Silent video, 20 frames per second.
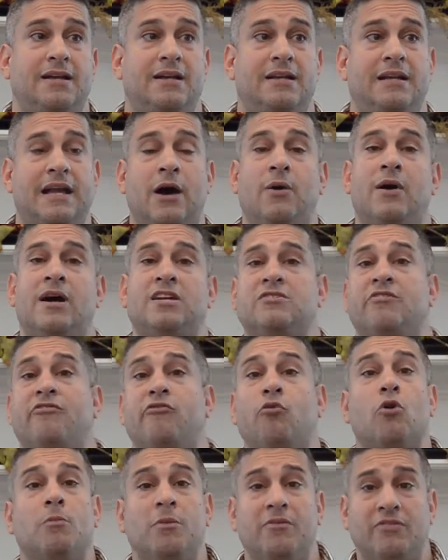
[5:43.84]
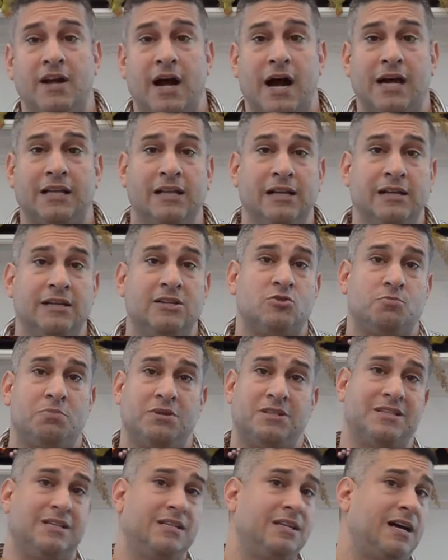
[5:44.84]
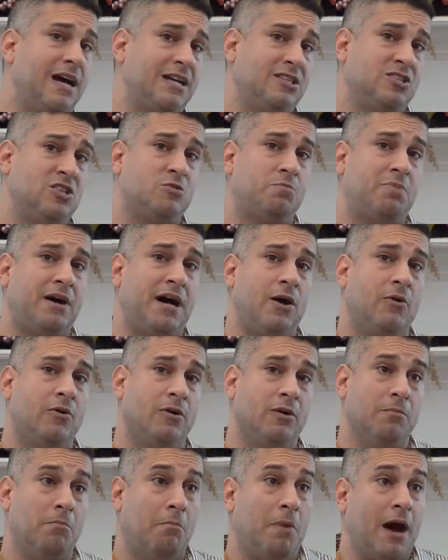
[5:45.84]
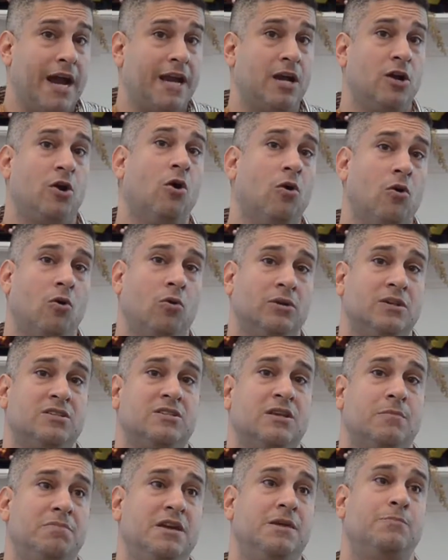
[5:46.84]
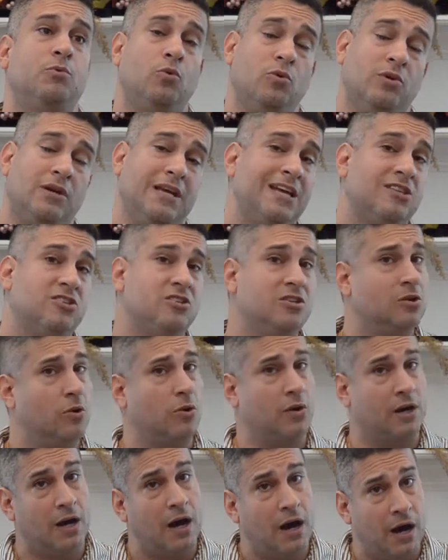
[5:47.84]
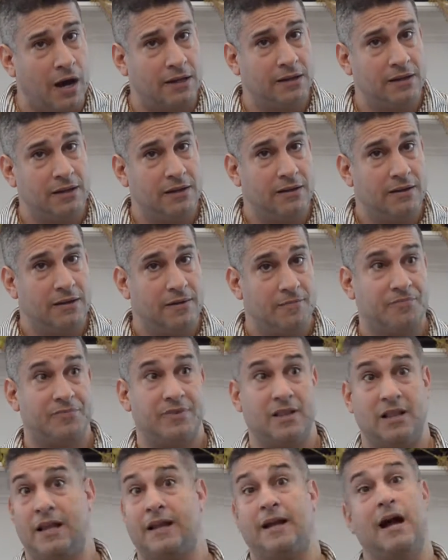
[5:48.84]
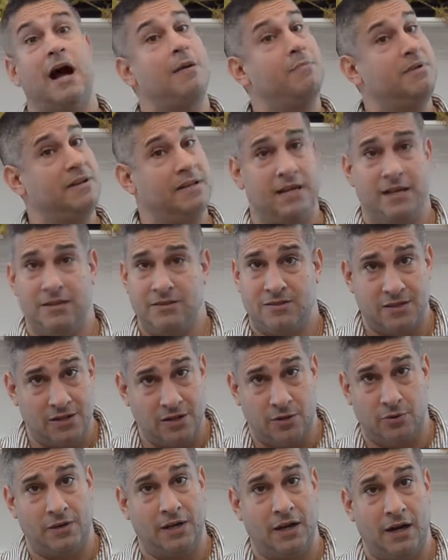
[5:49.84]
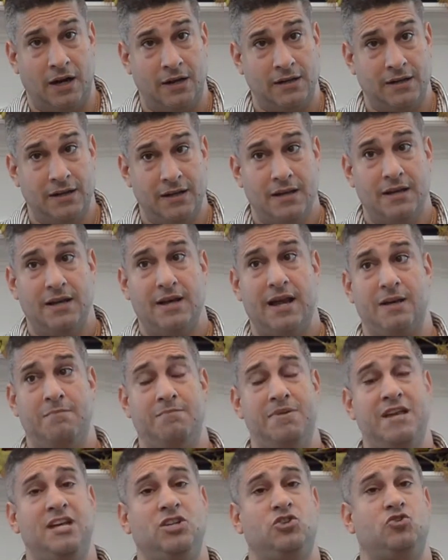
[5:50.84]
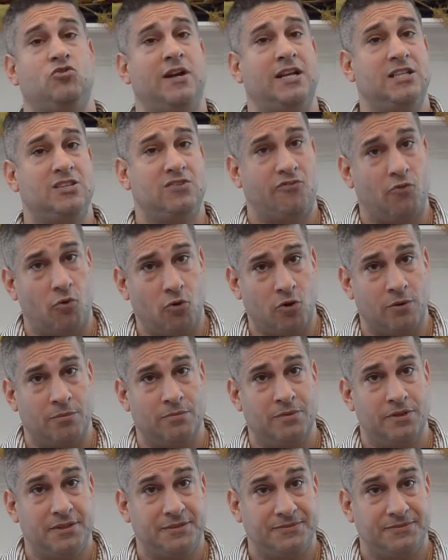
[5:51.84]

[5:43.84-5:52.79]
now has a form of godliness but denies its power. My goal is that people will get to know God like I've been getting to know God and being transformed